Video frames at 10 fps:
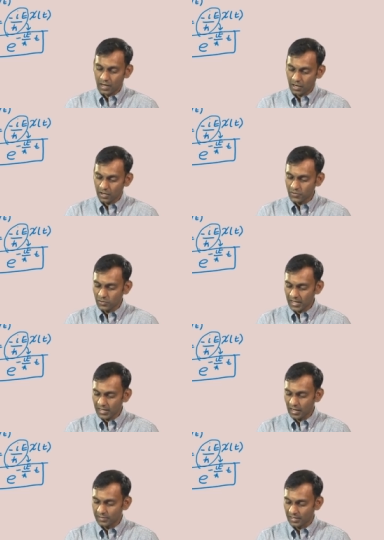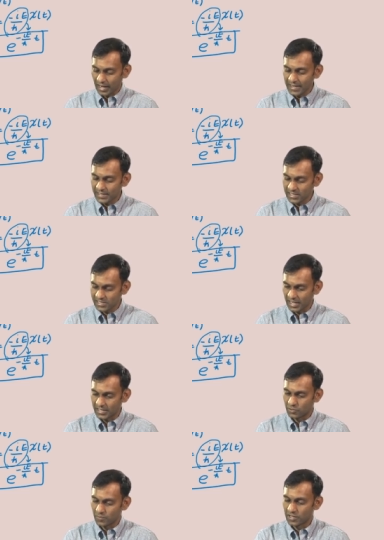Now, if you take the right hand
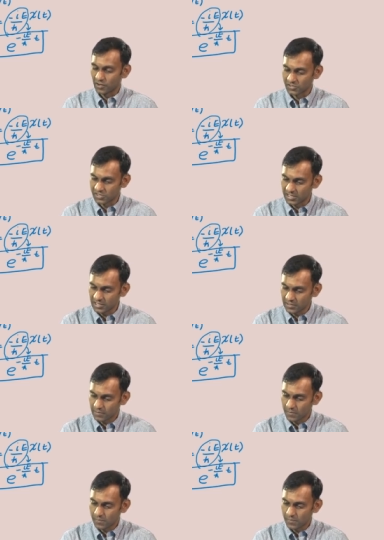side to be constant,